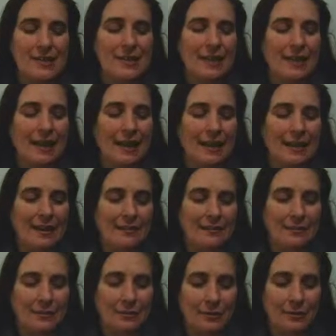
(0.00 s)
And, you
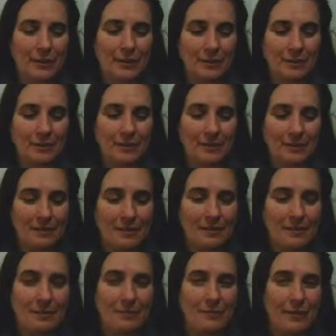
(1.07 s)
know, that's that's the
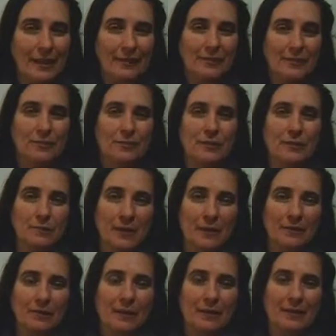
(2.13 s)
advantage for them. That's
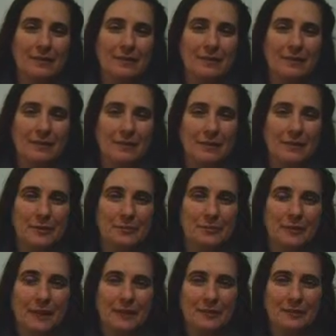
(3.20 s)
why, uh, you know,
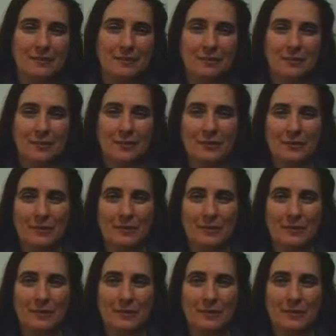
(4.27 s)
flaxseed oil,